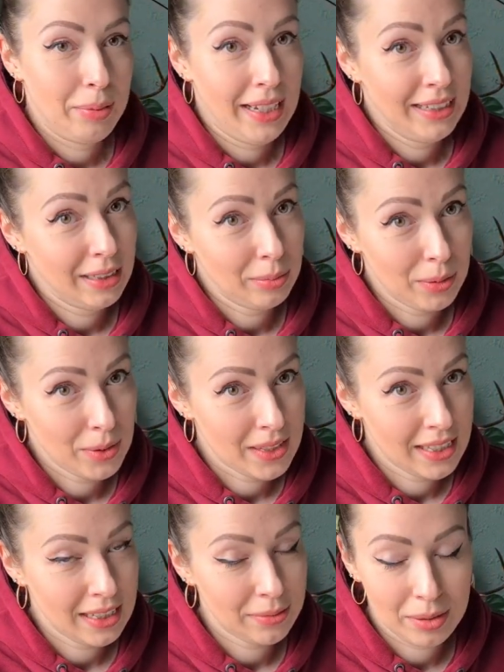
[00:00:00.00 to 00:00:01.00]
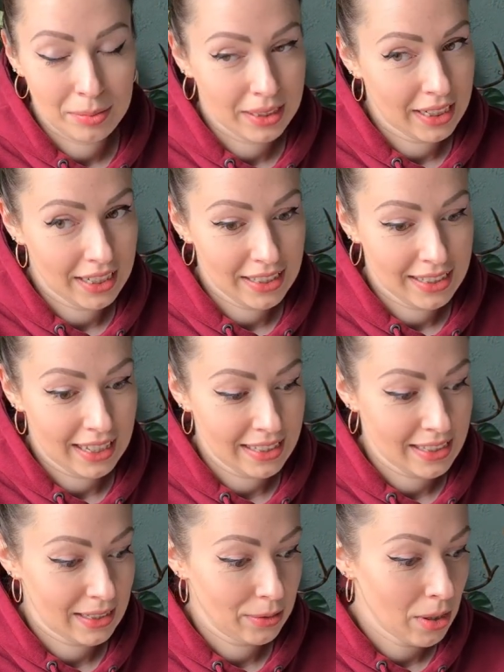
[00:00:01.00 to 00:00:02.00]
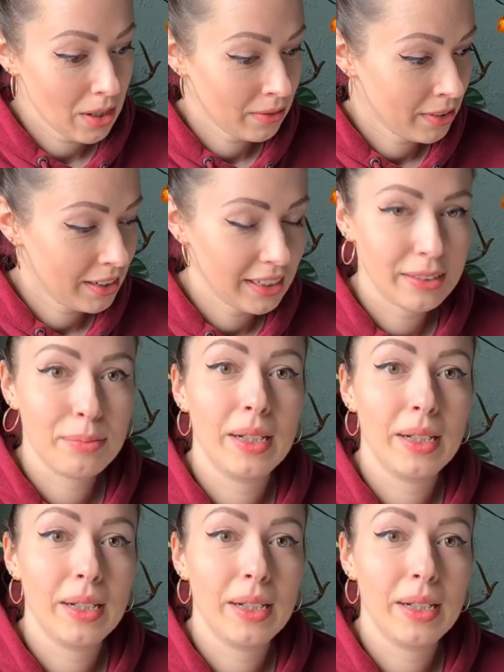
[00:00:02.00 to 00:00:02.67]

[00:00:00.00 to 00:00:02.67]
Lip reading: Plantiboost team, oh my gosh, that's so awkward.